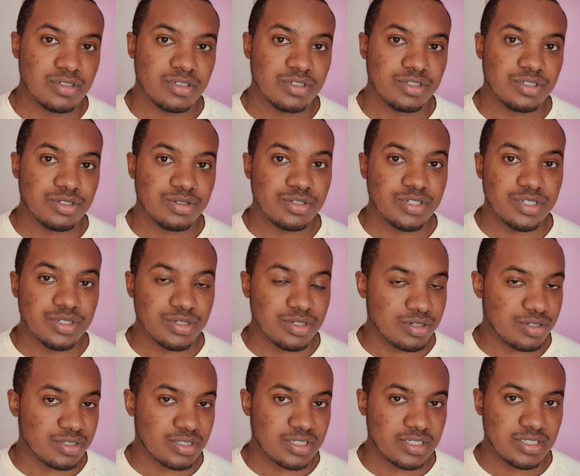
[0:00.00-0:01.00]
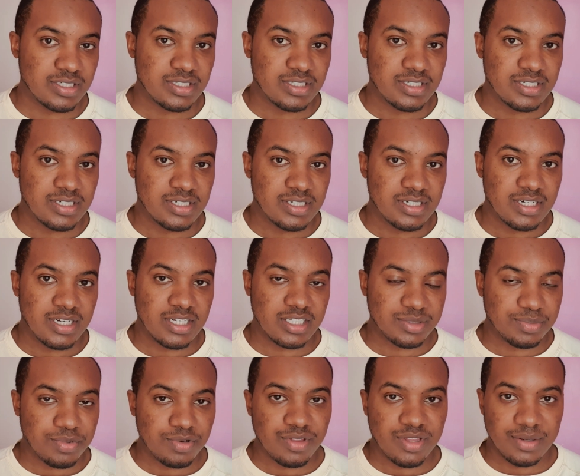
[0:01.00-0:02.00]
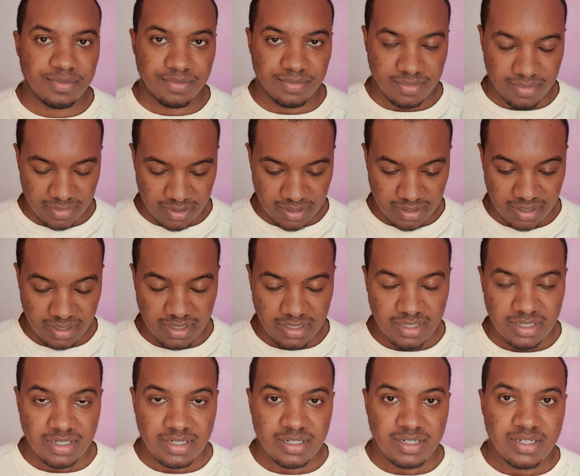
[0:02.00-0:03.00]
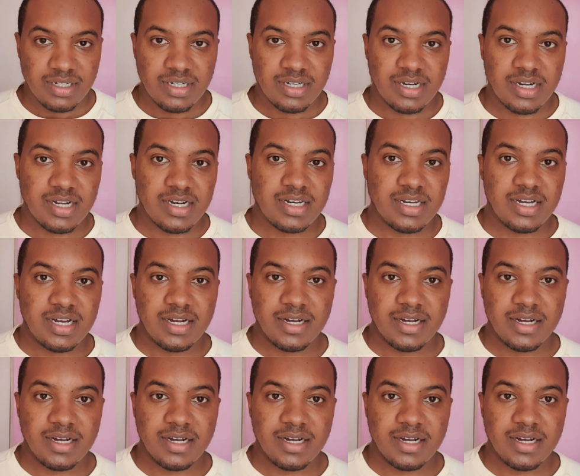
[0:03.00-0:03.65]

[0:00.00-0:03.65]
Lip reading: should you not expose them? And